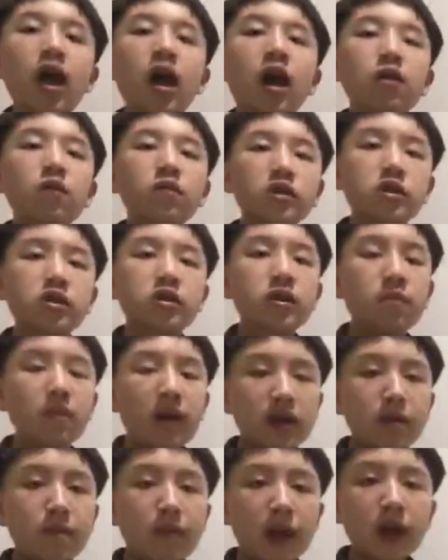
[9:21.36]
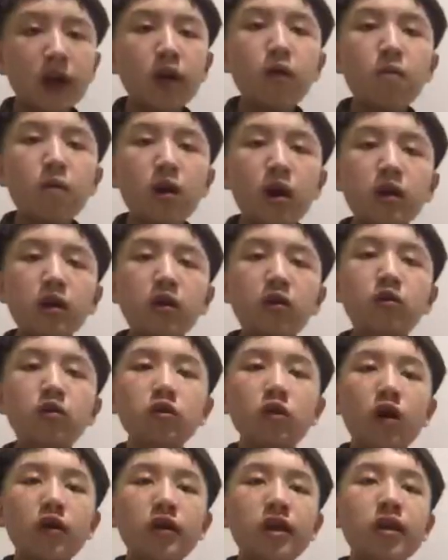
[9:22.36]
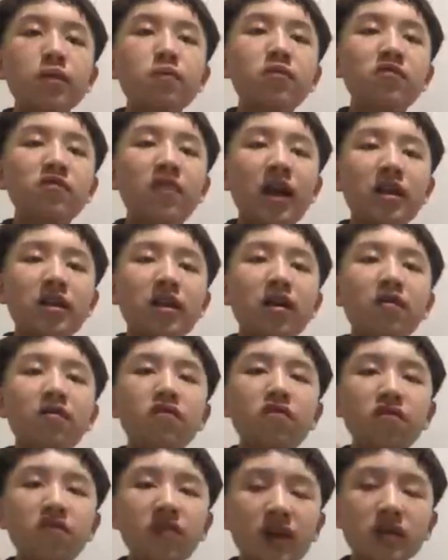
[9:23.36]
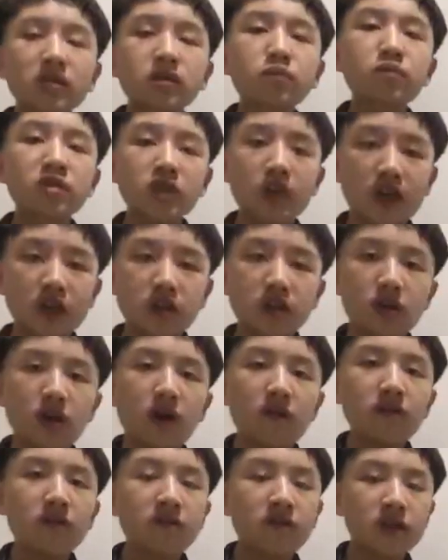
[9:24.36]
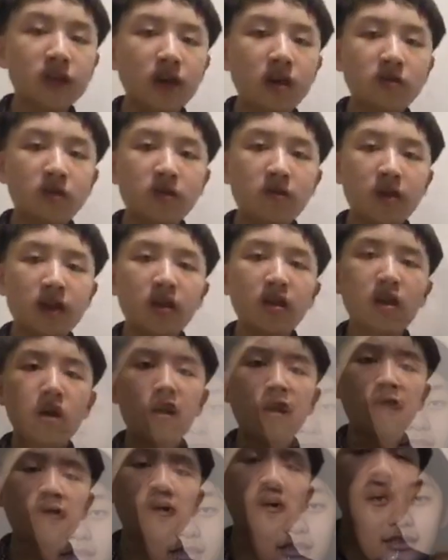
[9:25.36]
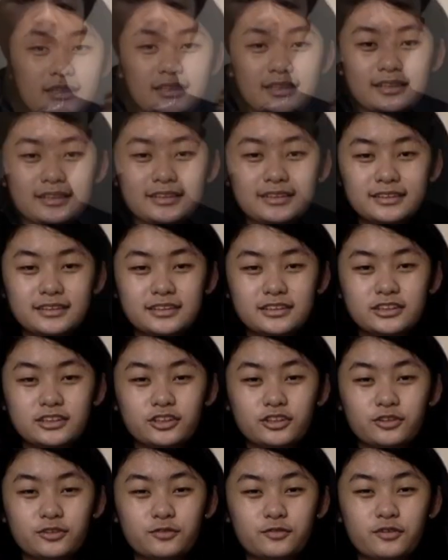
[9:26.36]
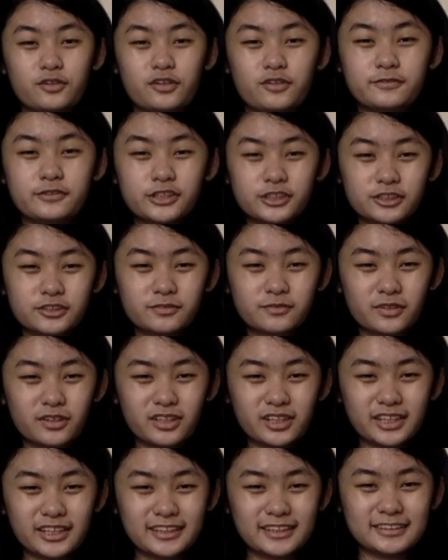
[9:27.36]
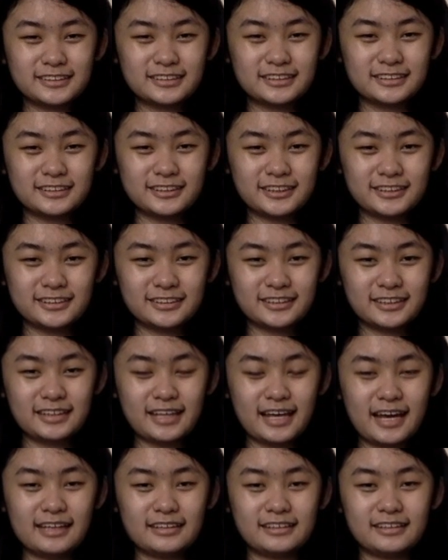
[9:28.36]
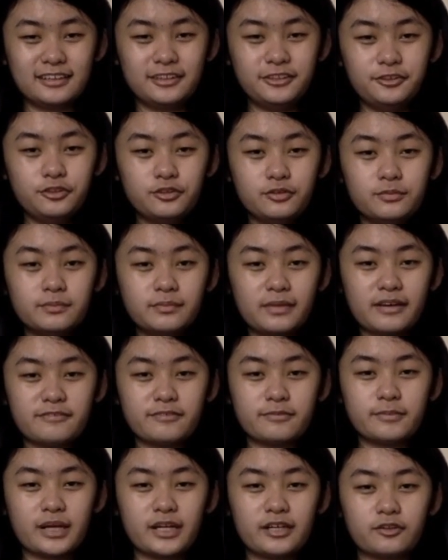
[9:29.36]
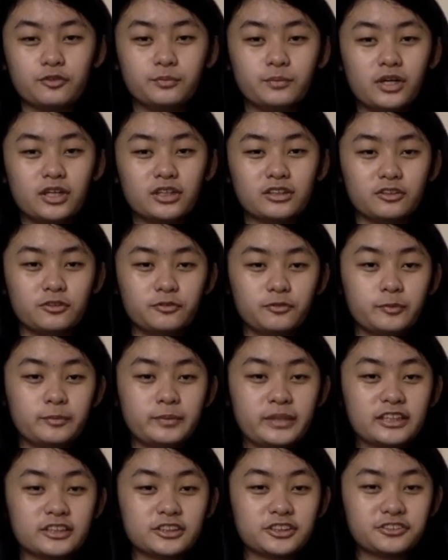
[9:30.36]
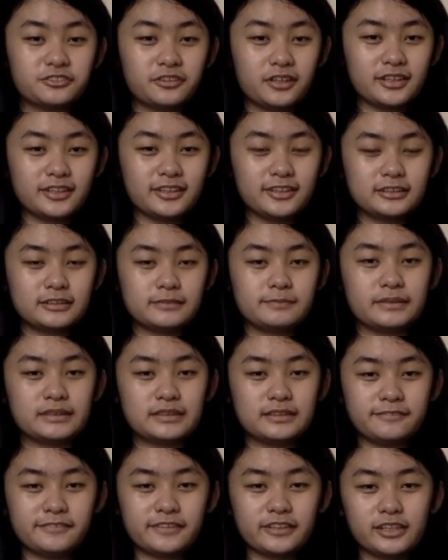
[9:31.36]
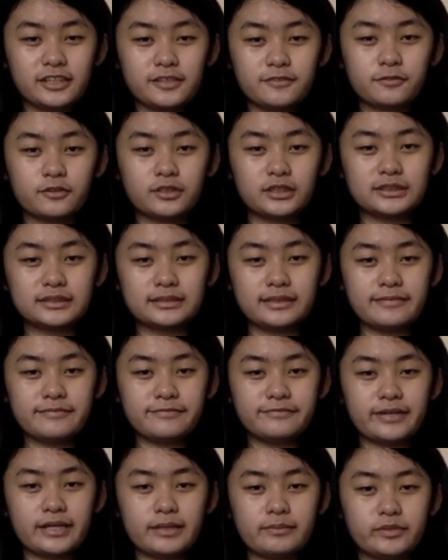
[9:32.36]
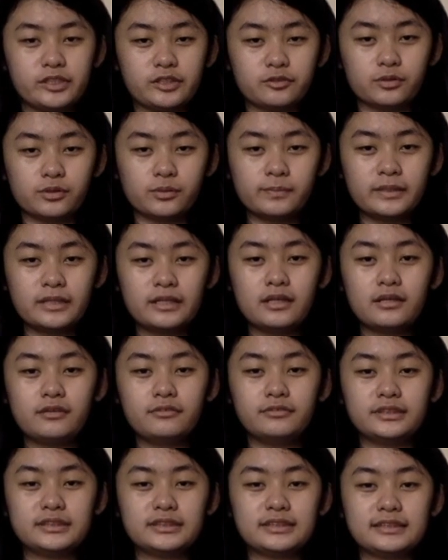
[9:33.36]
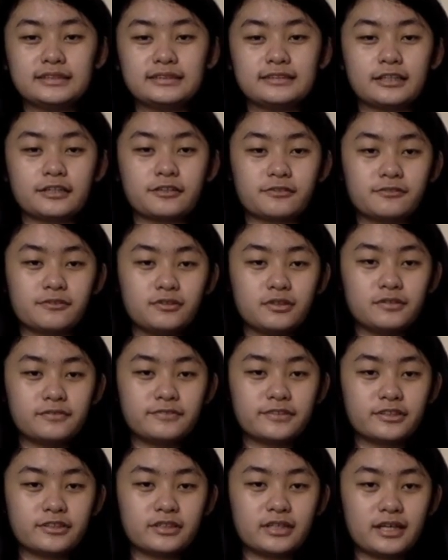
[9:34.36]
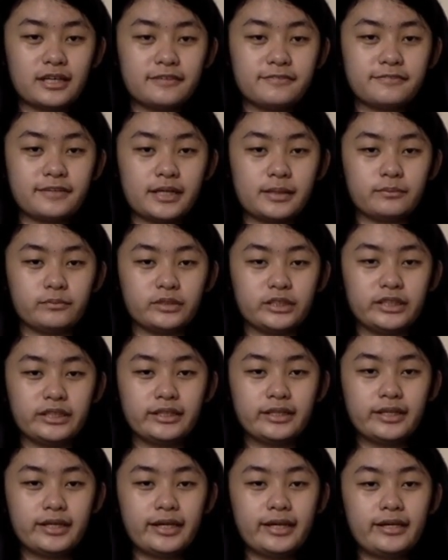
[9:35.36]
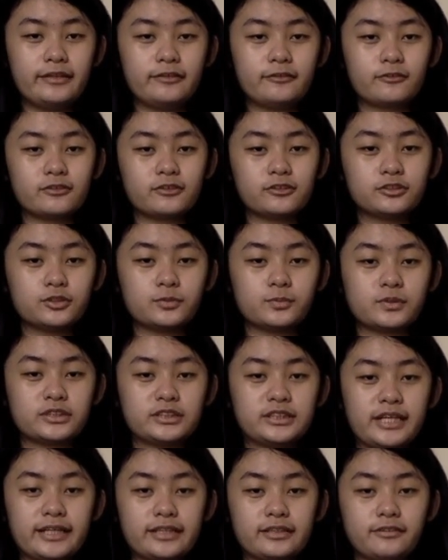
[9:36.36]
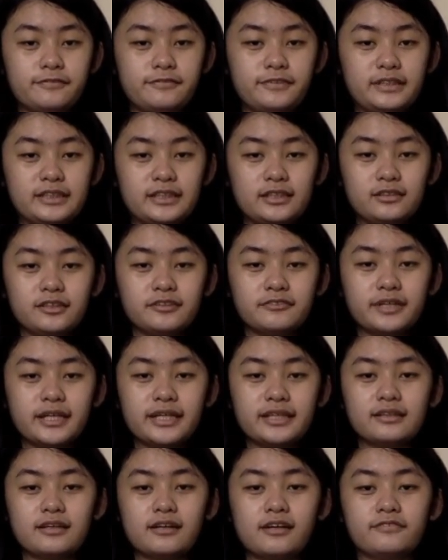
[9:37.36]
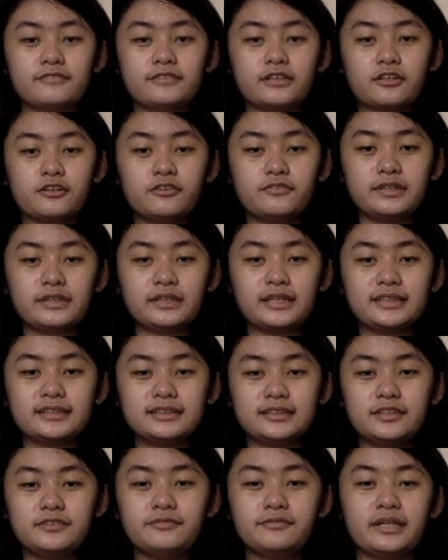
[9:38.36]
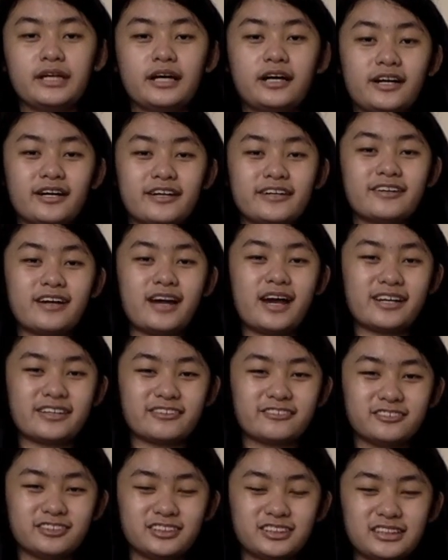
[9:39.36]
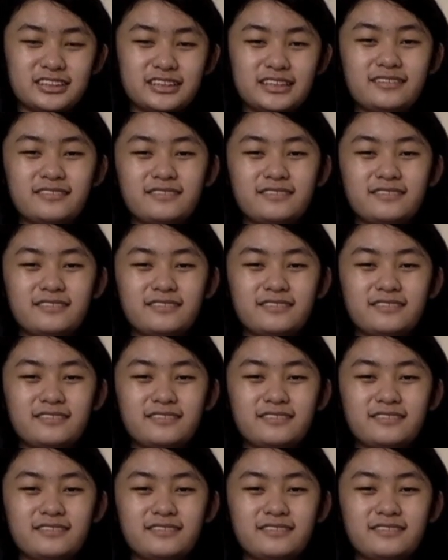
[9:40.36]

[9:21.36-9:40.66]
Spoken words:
which the mathematical model could only provide a fixed projection of the fatality rate of a virus. So for future work, it is suggested that a new mathematical model will be constructed specifically for the same family group, which is the Coronaviridae family, in order to project the fatality rate of the COVID-19 with higher accuracy.